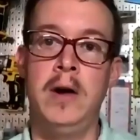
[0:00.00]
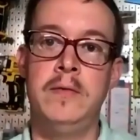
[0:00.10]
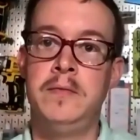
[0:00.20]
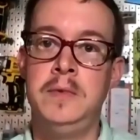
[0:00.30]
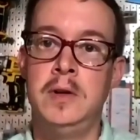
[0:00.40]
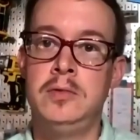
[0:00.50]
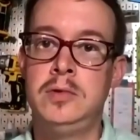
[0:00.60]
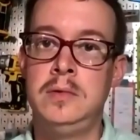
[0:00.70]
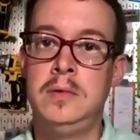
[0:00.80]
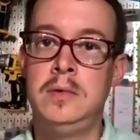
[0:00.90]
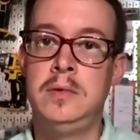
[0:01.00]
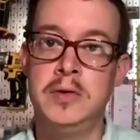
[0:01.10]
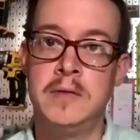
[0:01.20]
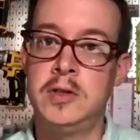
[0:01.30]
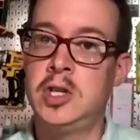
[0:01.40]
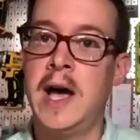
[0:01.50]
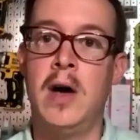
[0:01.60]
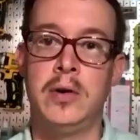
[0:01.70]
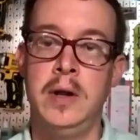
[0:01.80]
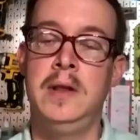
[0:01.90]
of abuse of a
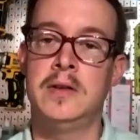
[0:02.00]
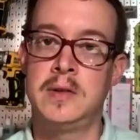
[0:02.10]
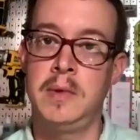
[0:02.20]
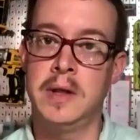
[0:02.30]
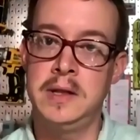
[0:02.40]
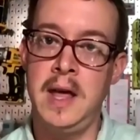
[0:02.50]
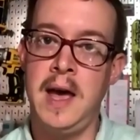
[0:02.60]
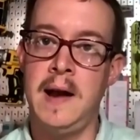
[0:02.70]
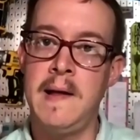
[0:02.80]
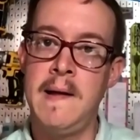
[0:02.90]
child or something like that.